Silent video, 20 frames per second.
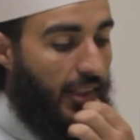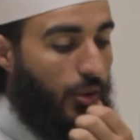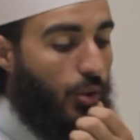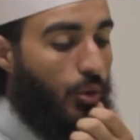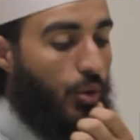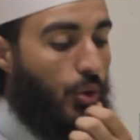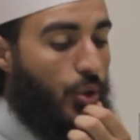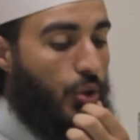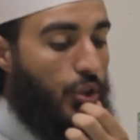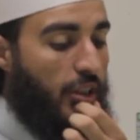In
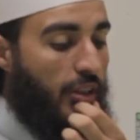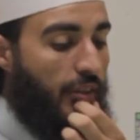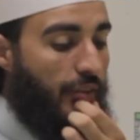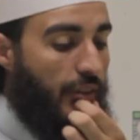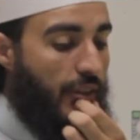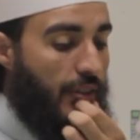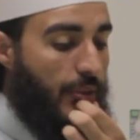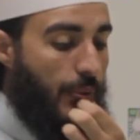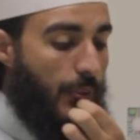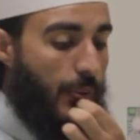conclusion, the
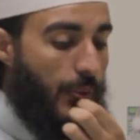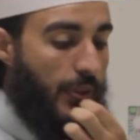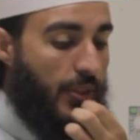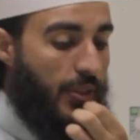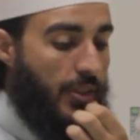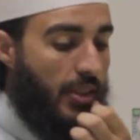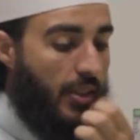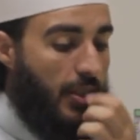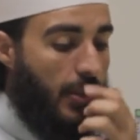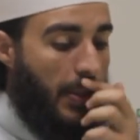verse
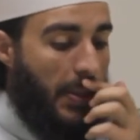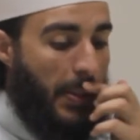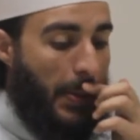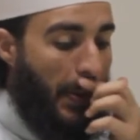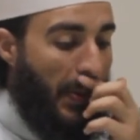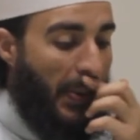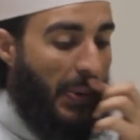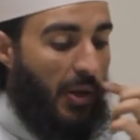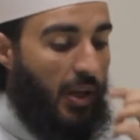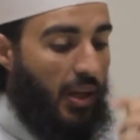ordered
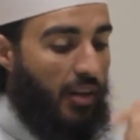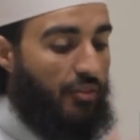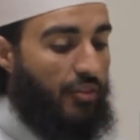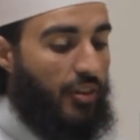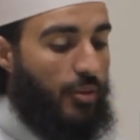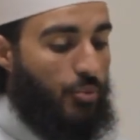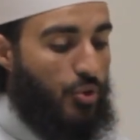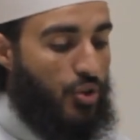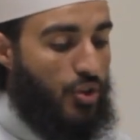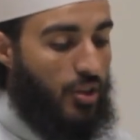
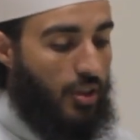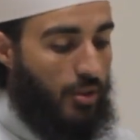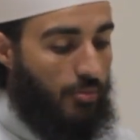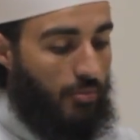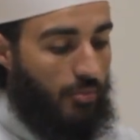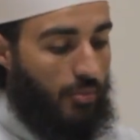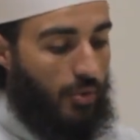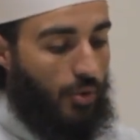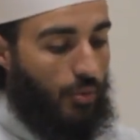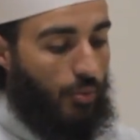every
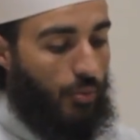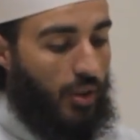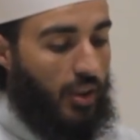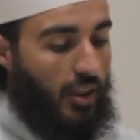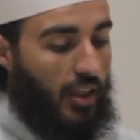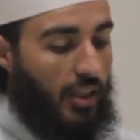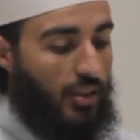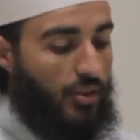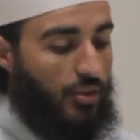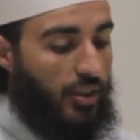Muslim,
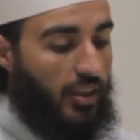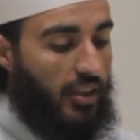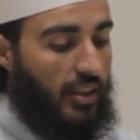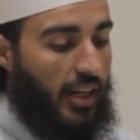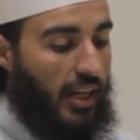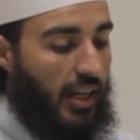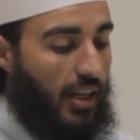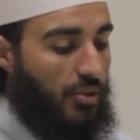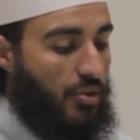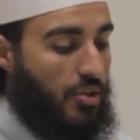when entering
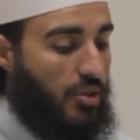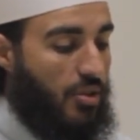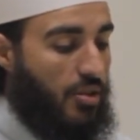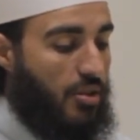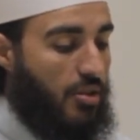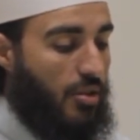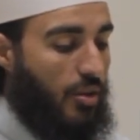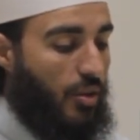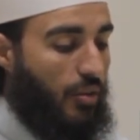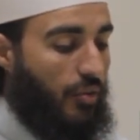the
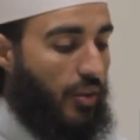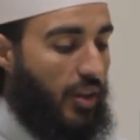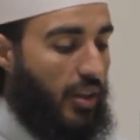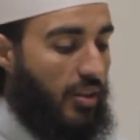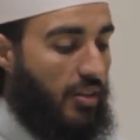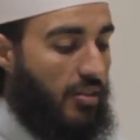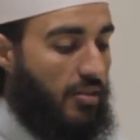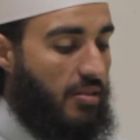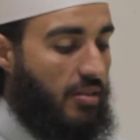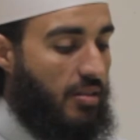houses of
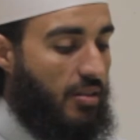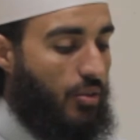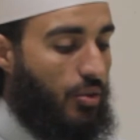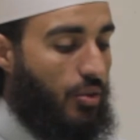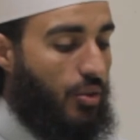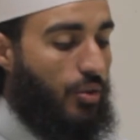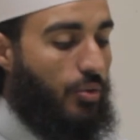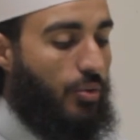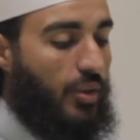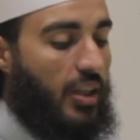others,
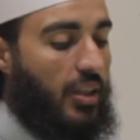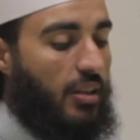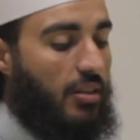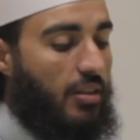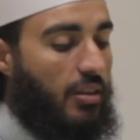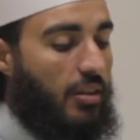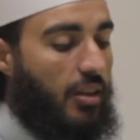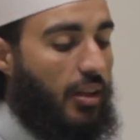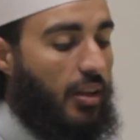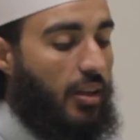to
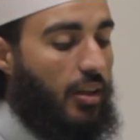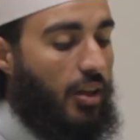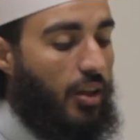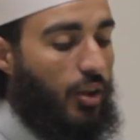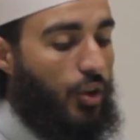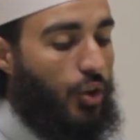greet the